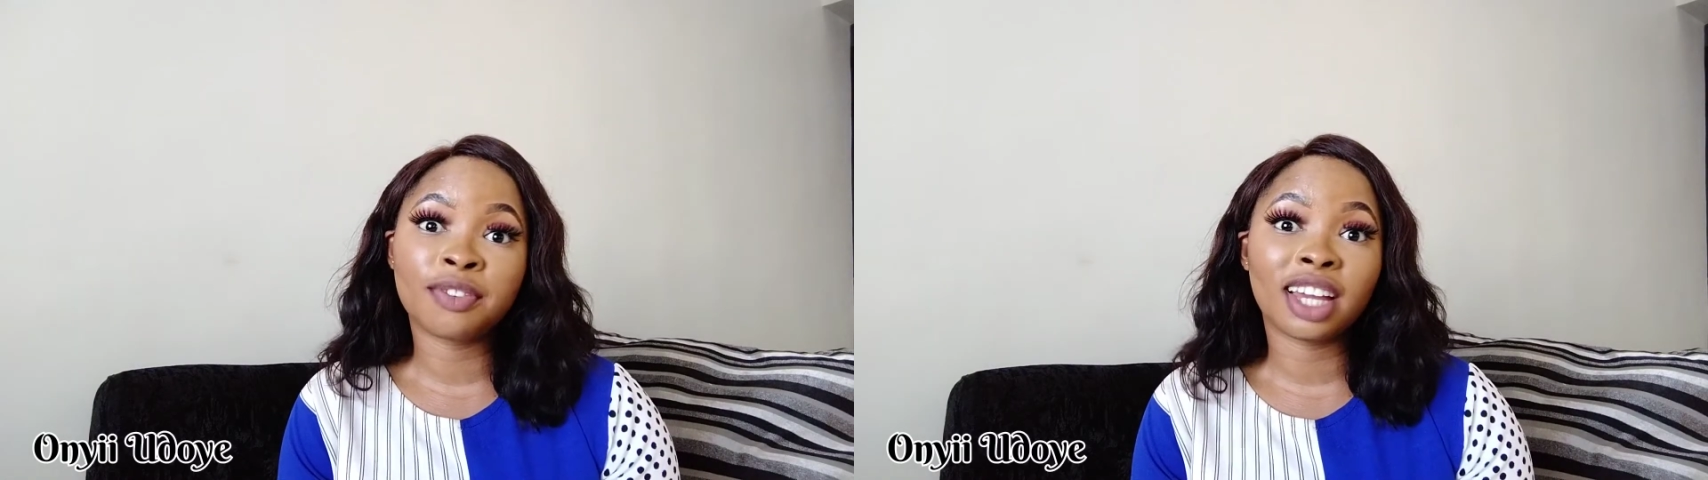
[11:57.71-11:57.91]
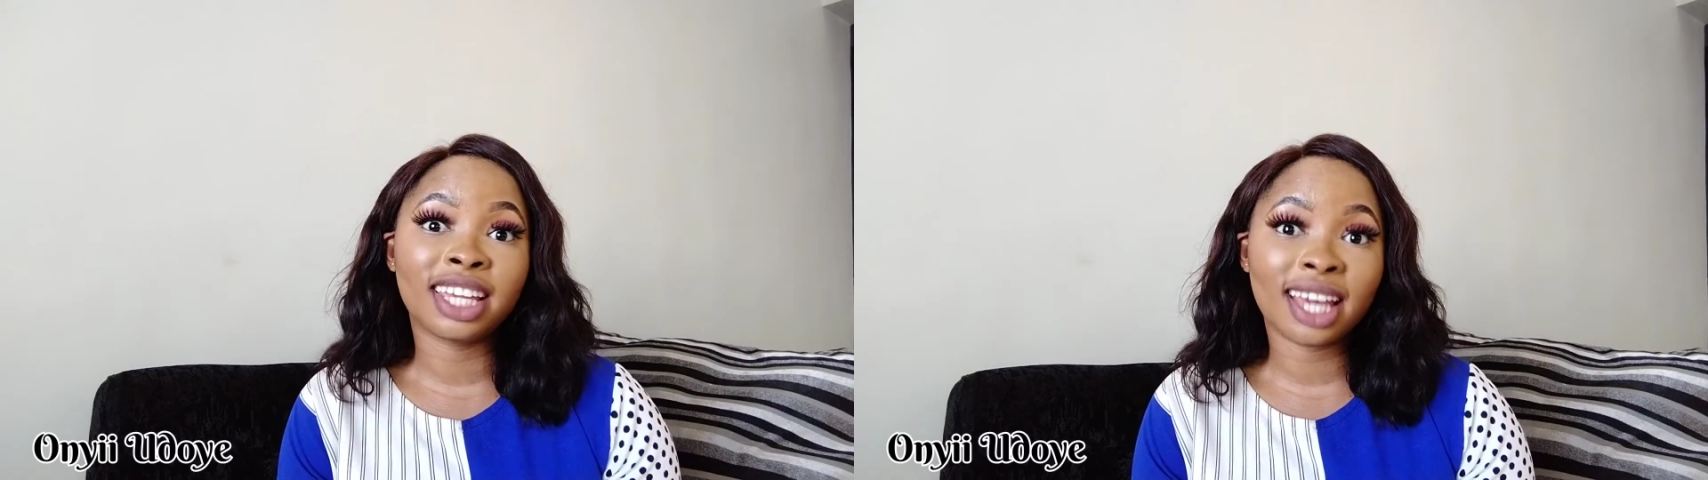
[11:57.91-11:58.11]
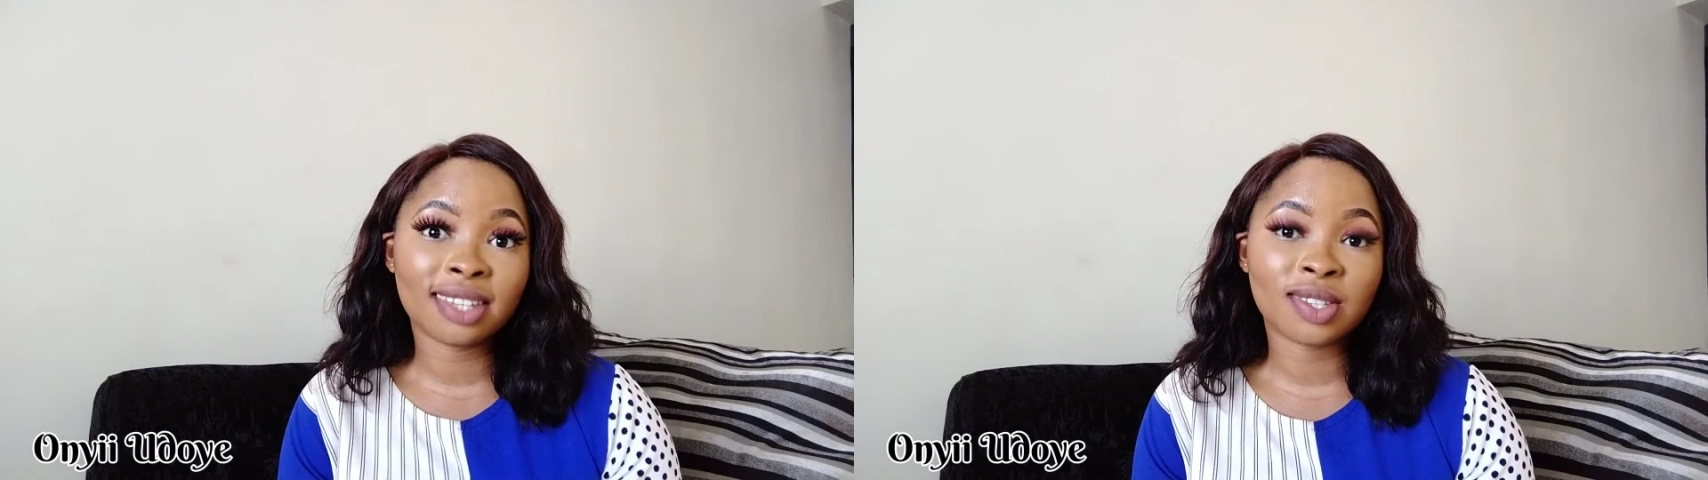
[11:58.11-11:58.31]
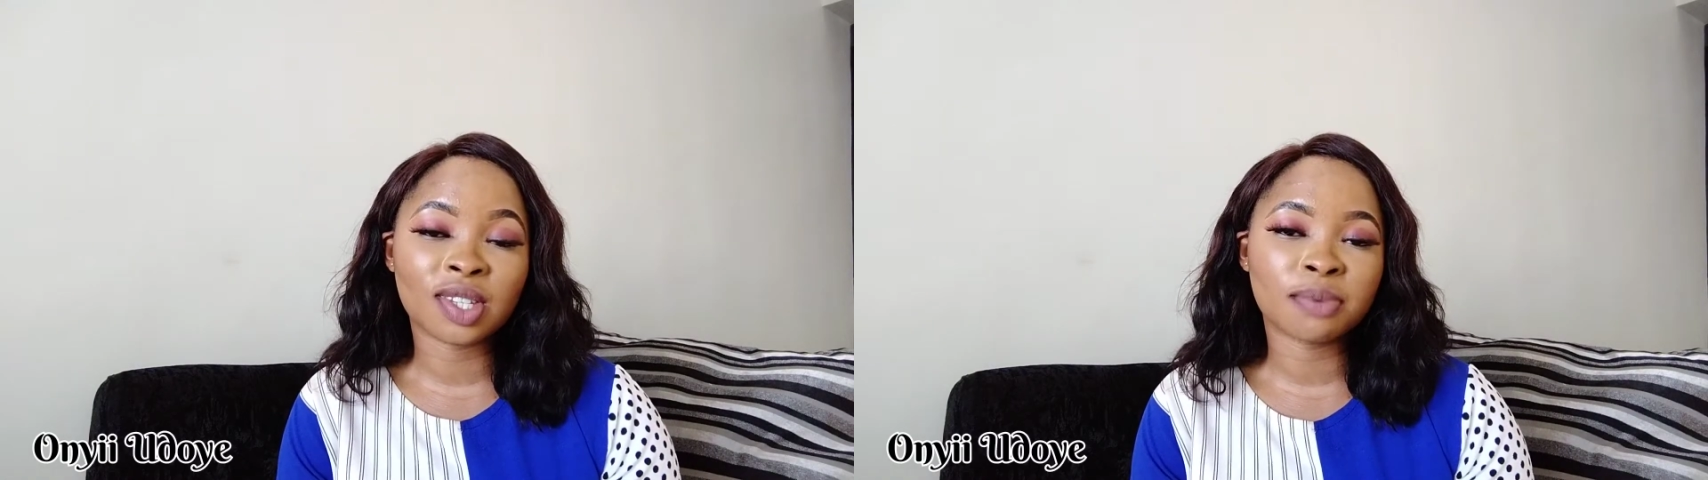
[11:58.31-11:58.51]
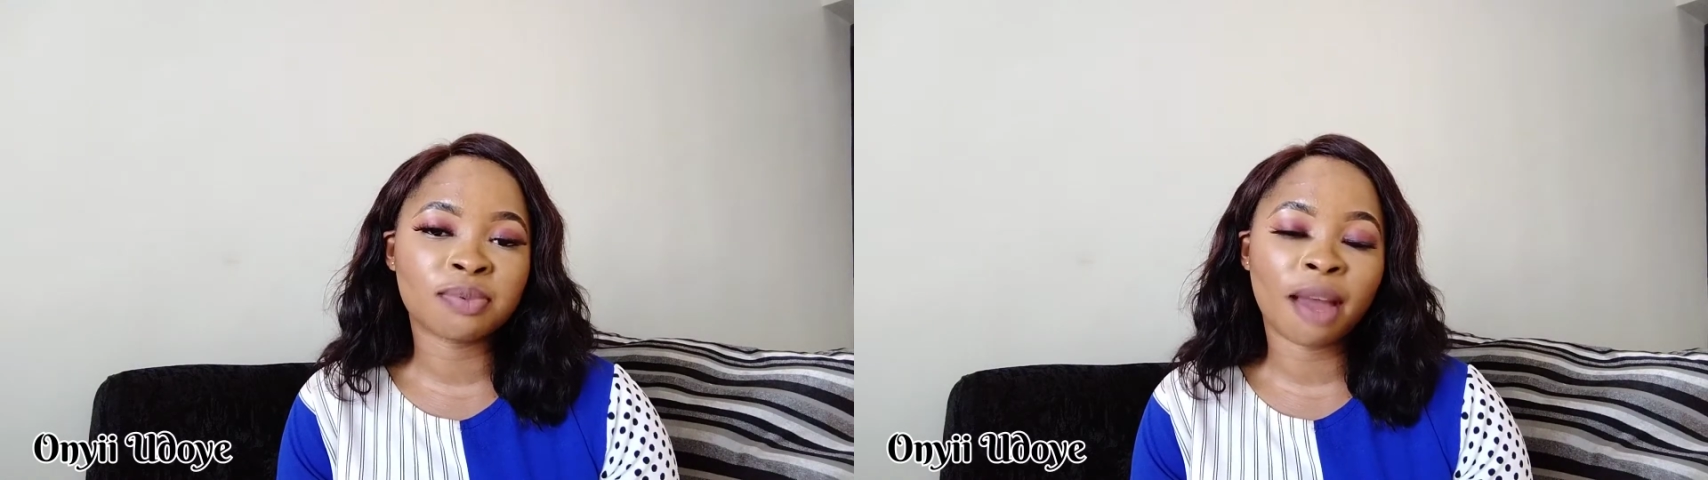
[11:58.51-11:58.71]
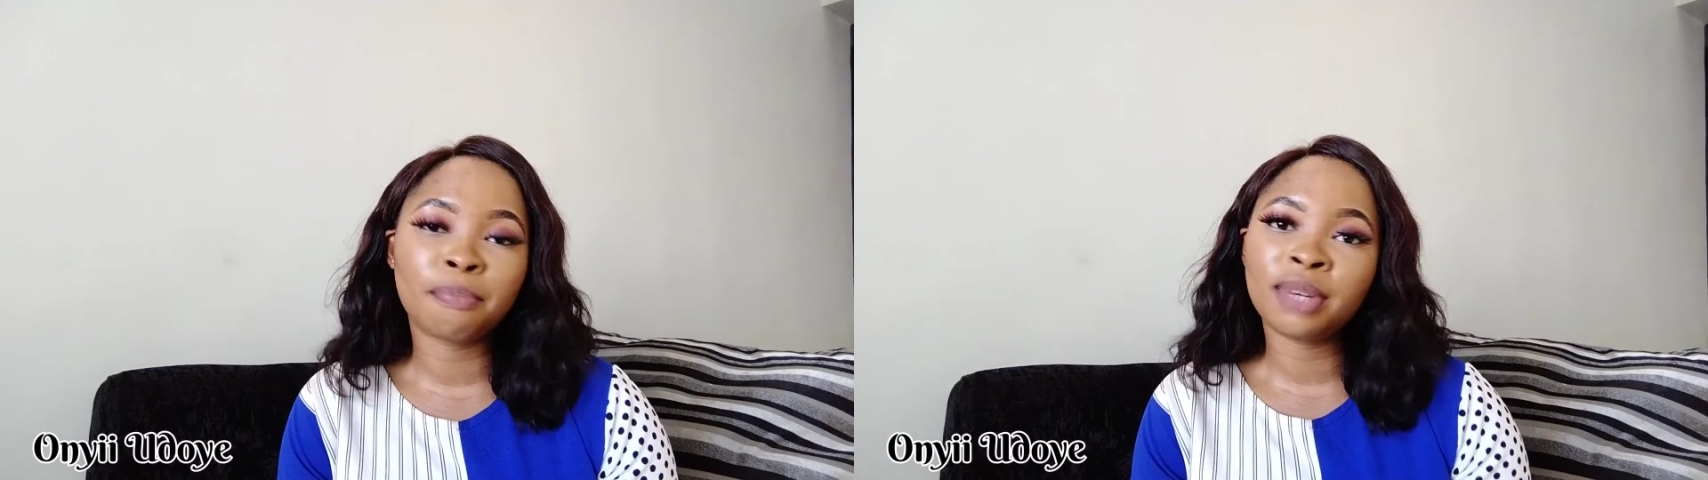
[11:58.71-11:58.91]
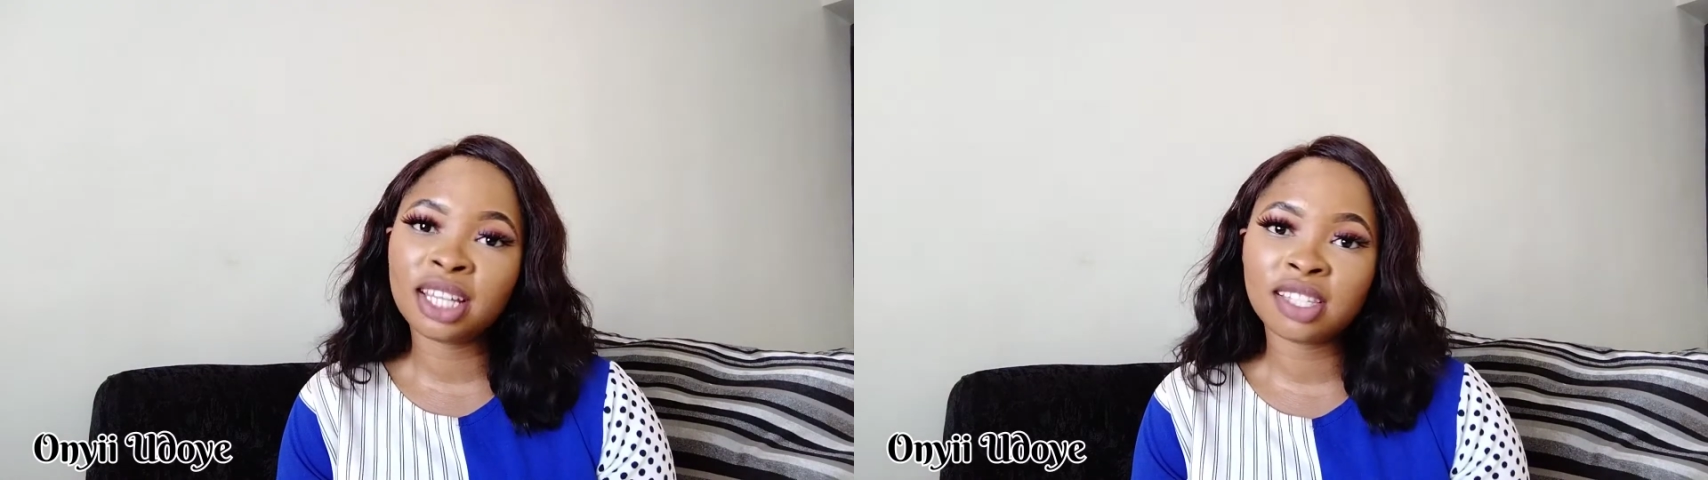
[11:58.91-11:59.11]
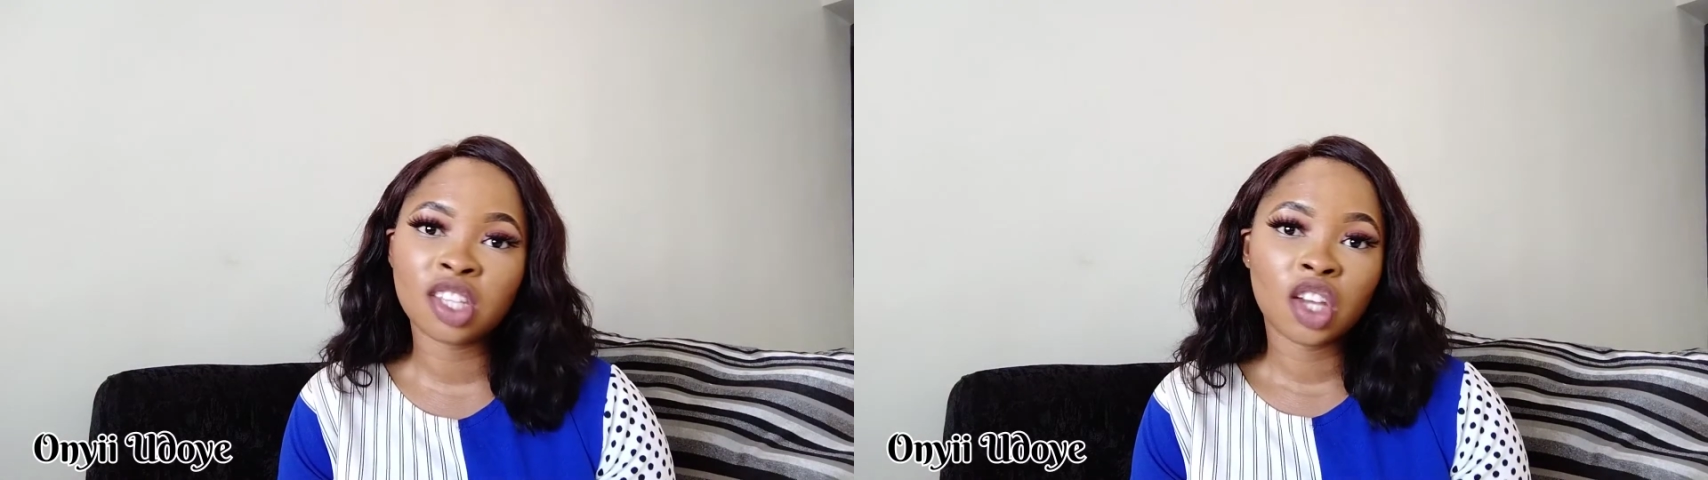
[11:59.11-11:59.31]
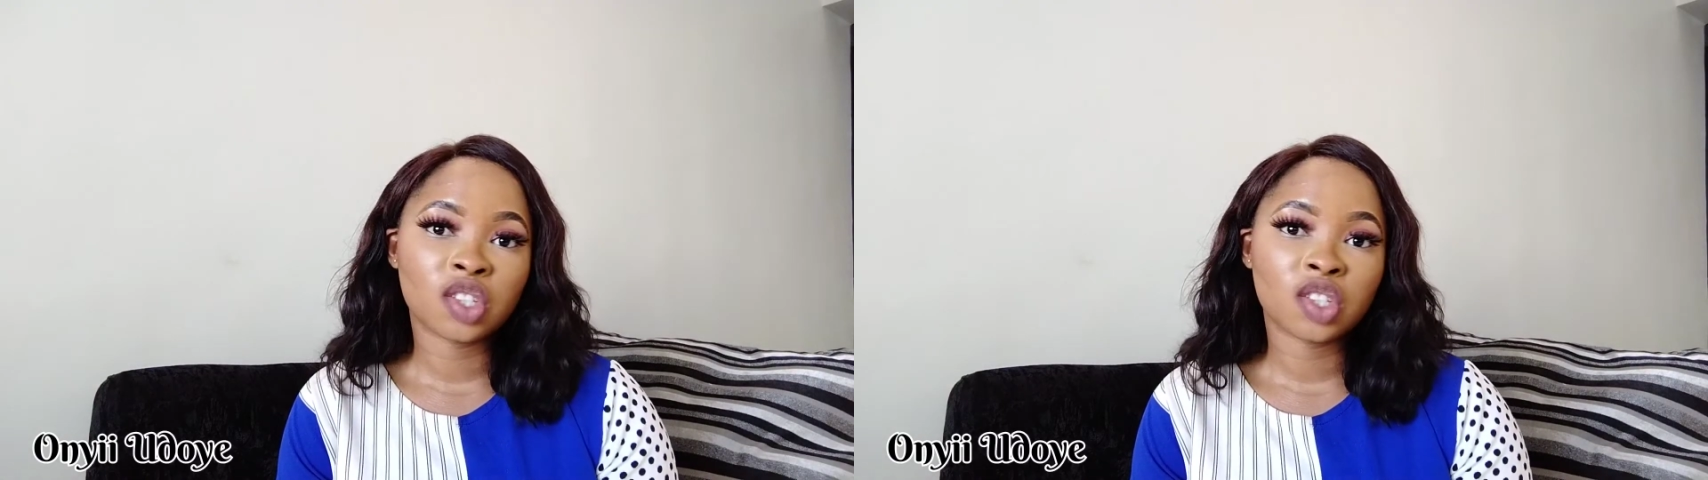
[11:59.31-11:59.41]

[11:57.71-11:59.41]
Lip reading: if you are yet to subscribe, please